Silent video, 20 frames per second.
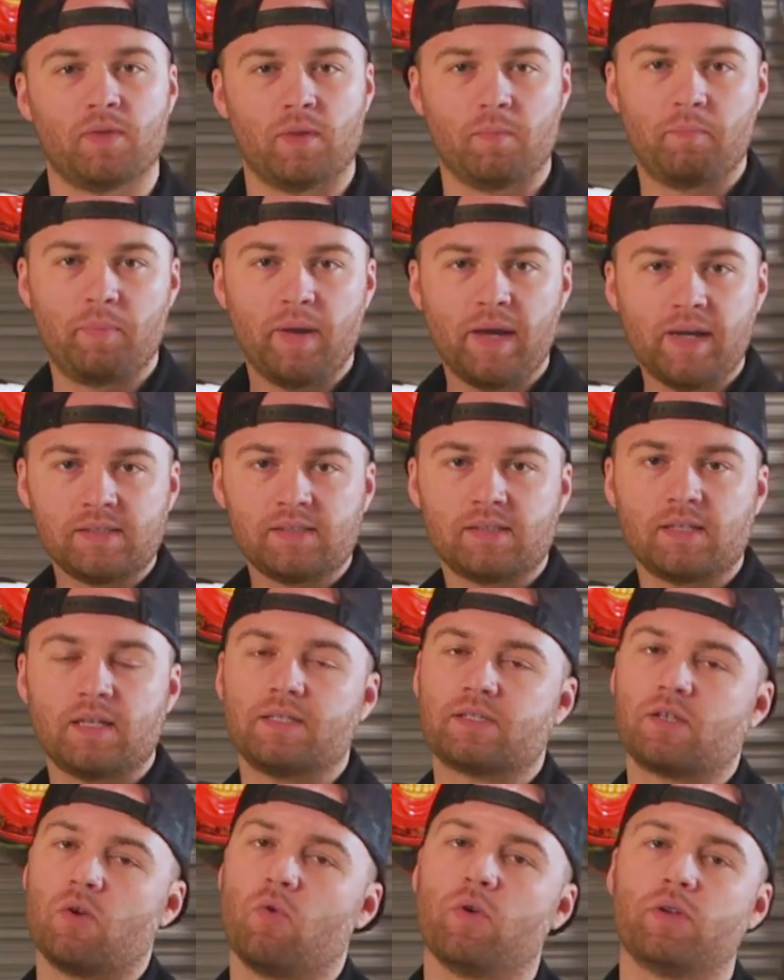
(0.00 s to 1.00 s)
the best
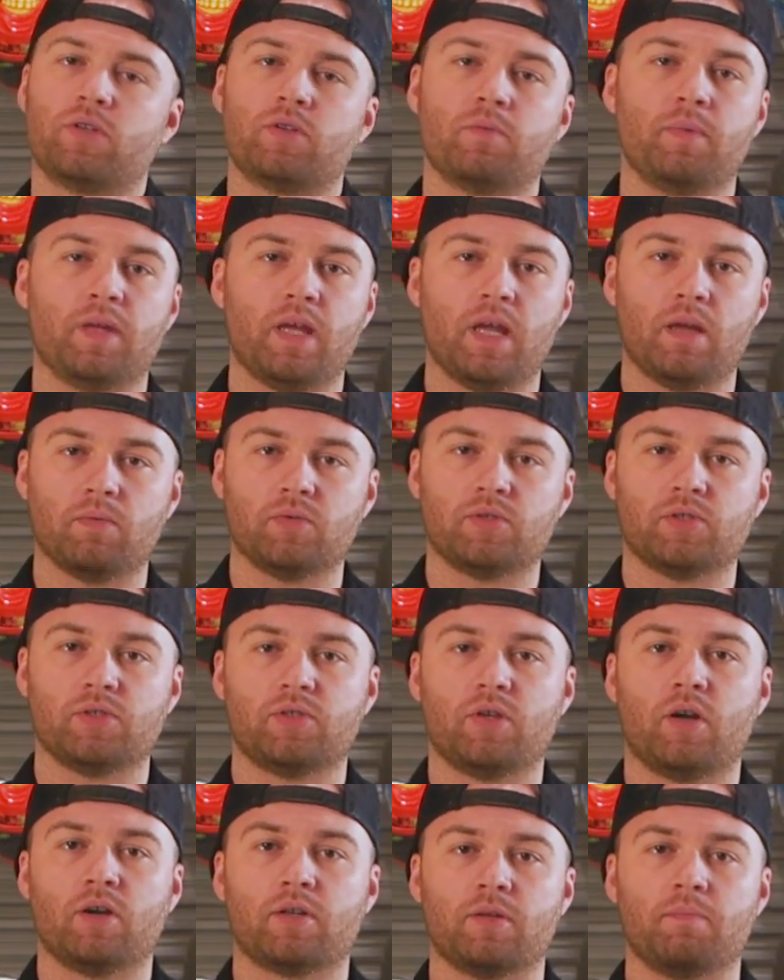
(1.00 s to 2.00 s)
is going to be able to
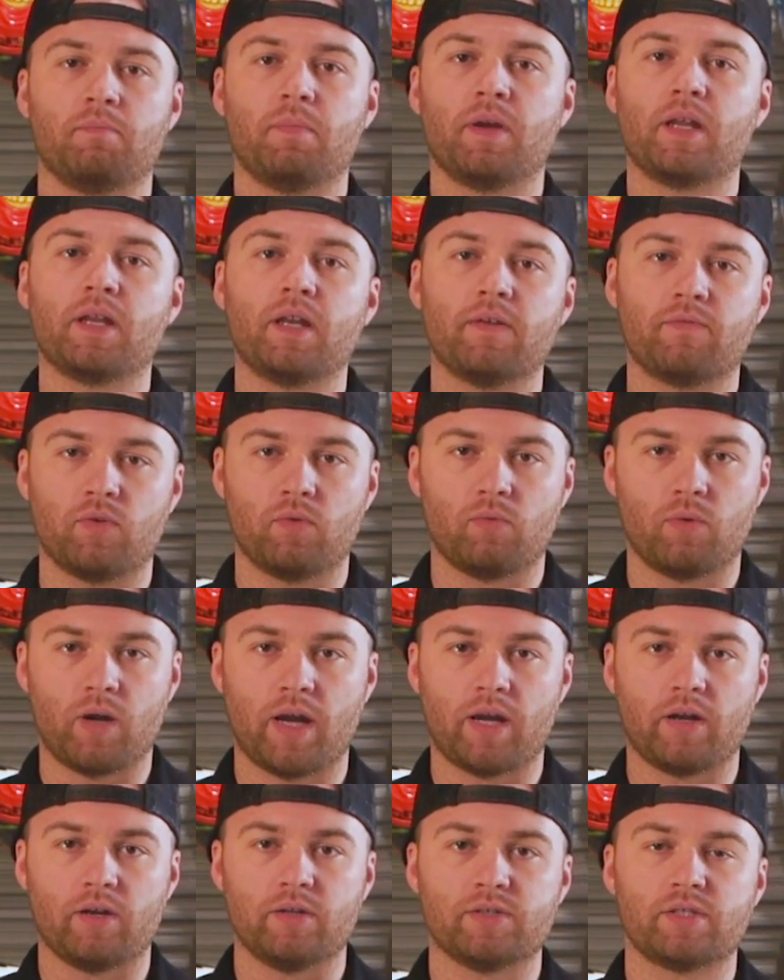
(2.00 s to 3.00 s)
talk to many different
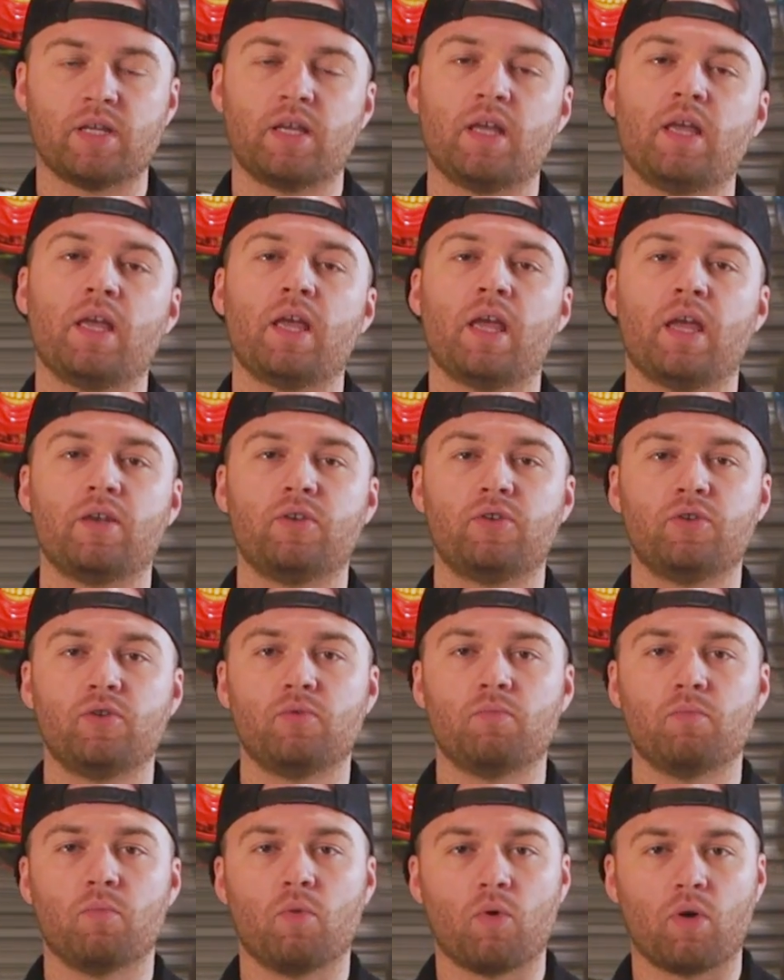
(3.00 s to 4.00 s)
riders and
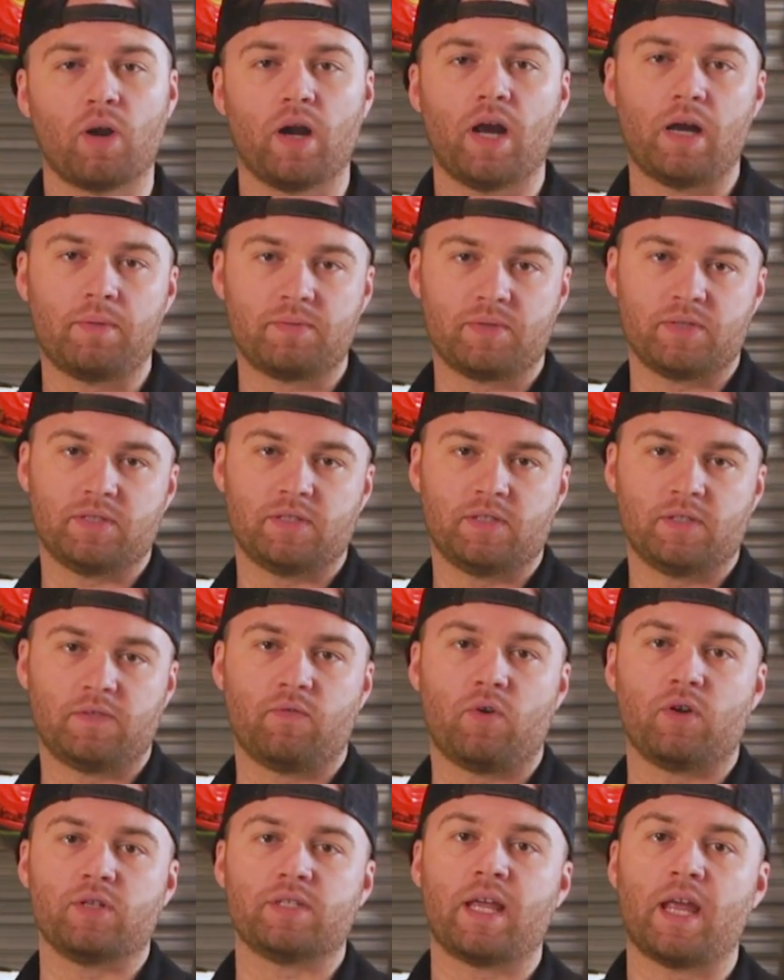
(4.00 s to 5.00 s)
do more options as
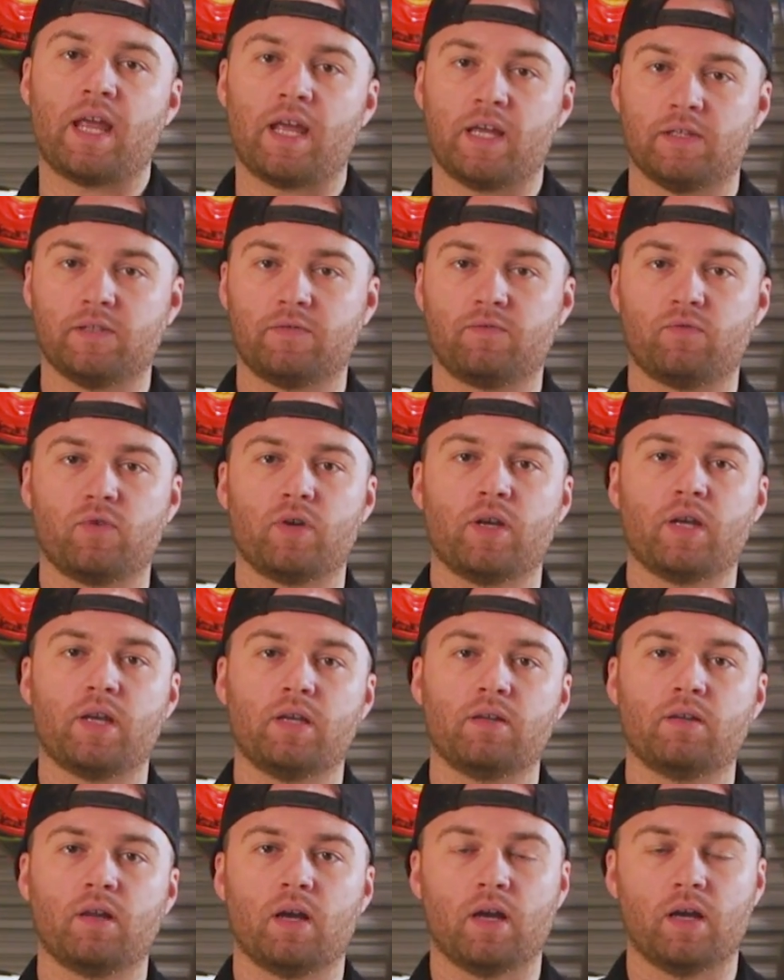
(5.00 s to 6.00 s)
far as
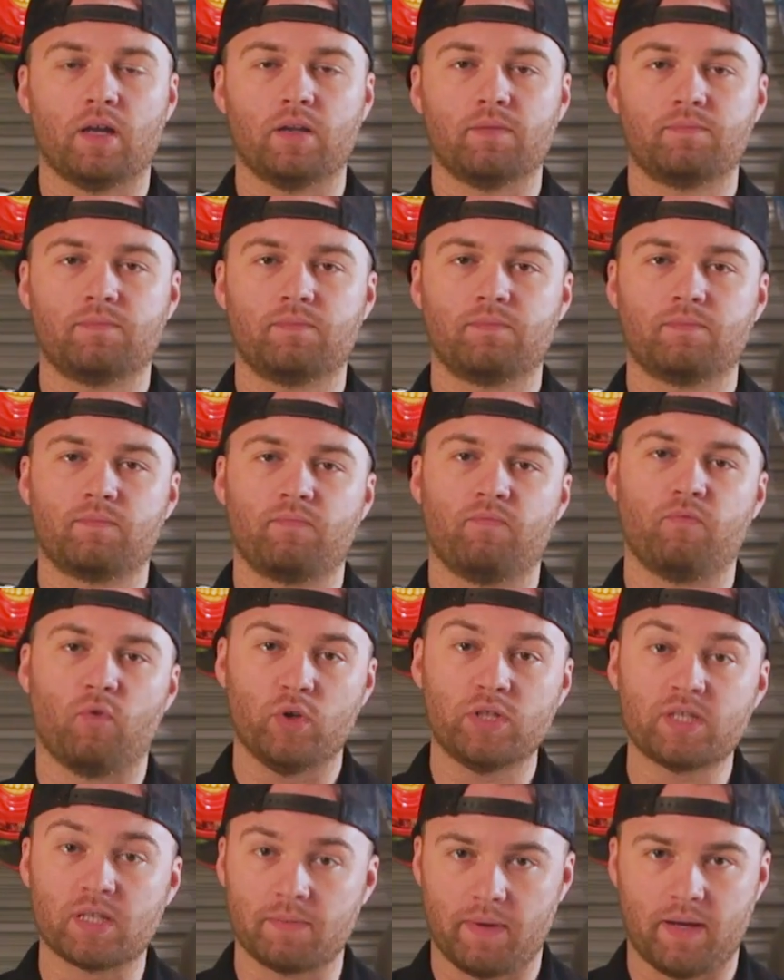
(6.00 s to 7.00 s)
hands-free uh,
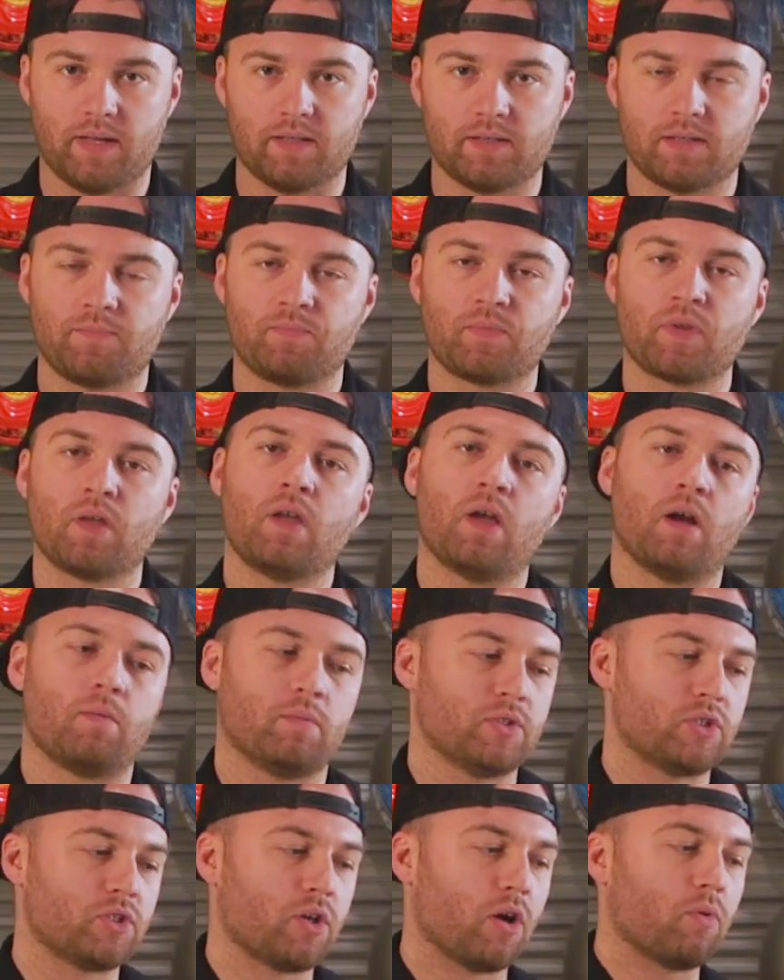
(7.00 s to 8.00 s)
voice commands. I'm going
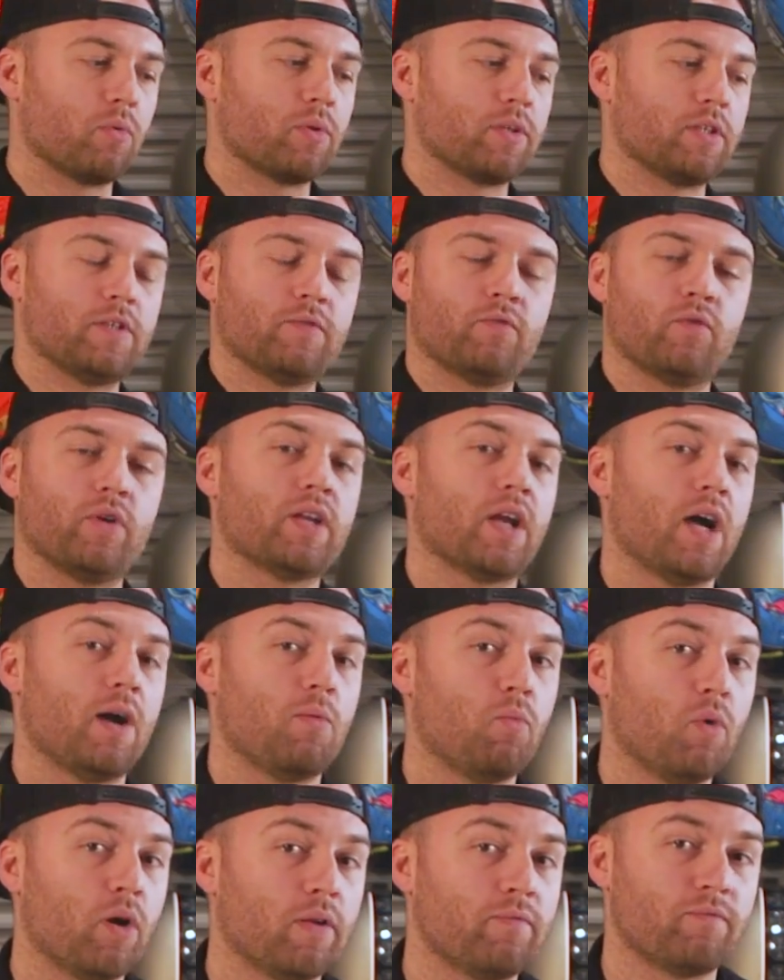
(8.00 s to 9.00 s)
to start with this
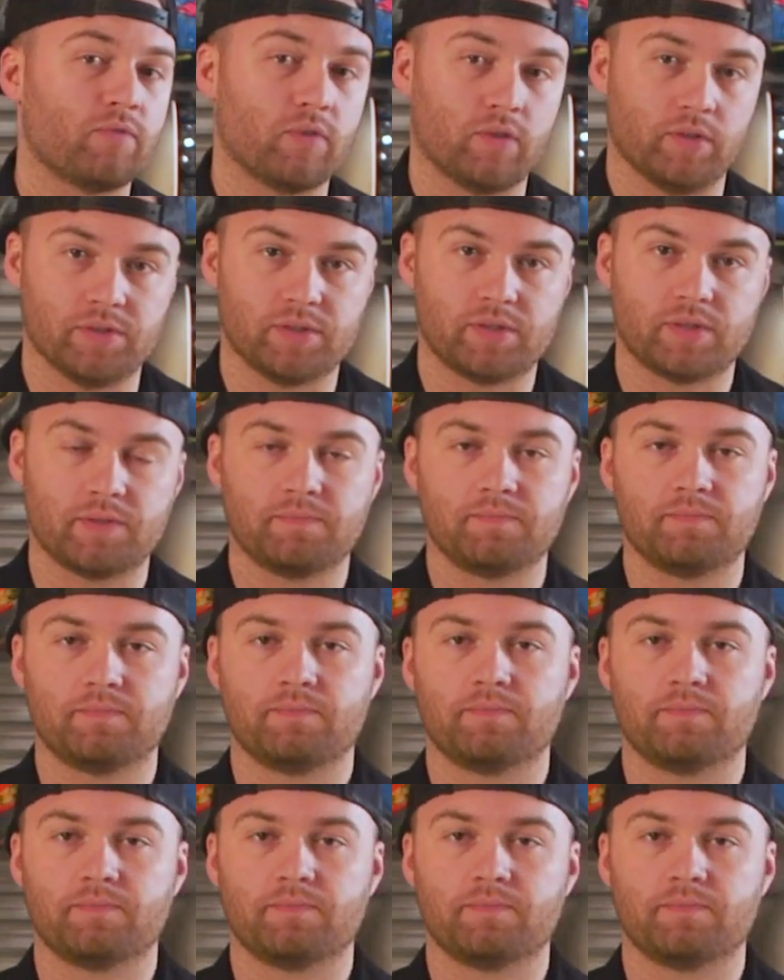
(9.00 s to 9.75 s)
Freecom One first.